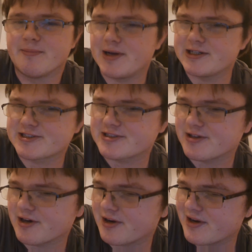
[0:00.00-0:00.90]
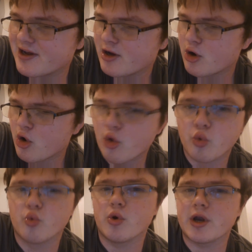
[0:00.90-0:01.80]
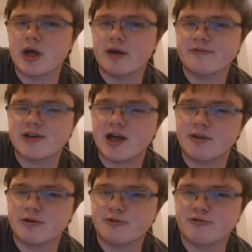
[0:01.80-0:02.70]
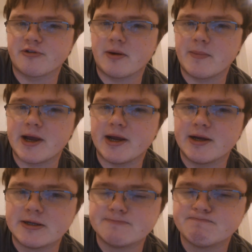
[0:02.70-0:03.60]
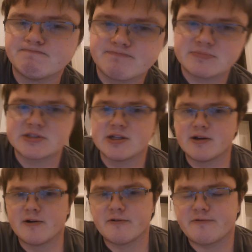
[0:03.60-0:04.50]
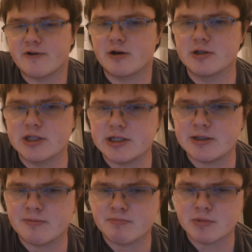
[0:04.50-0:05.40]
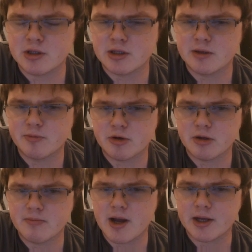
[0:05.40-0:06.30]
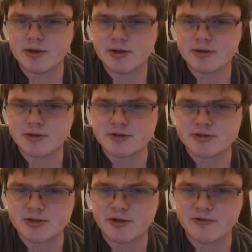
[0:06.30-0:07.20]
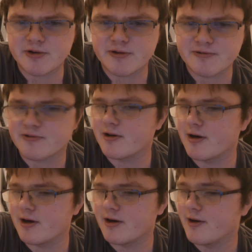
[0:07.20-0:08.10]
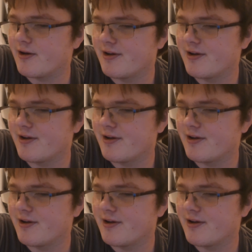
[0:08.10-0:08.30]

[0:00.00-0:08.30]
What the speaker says: based on what I've gathered from a fairly liberal-minded conservative known